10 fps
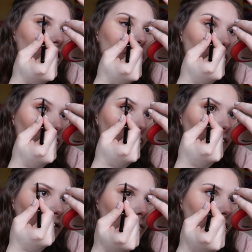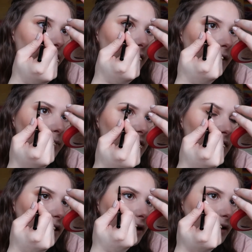a lot of them aren't gonna be
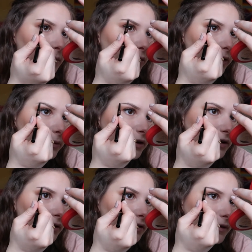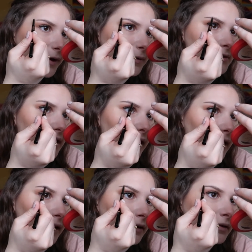in anymore, which is so
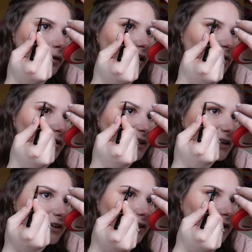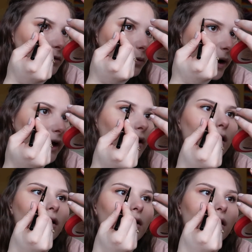sad because a lot of them I didn't even get to
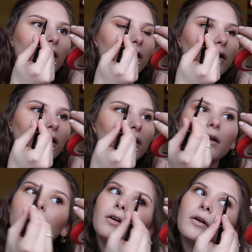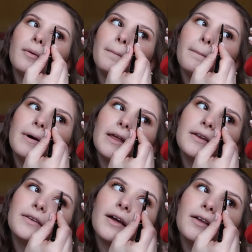wear. But
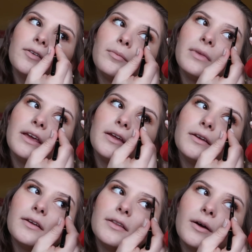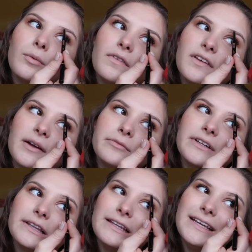it does mean that once I'm
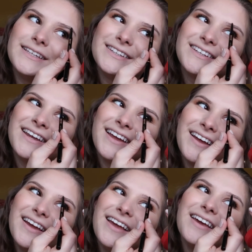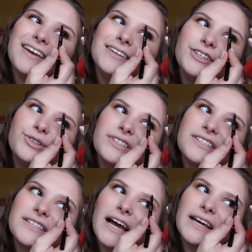released into
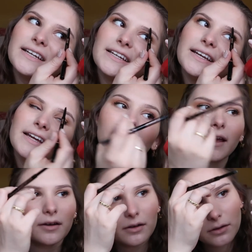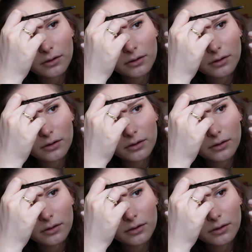society again,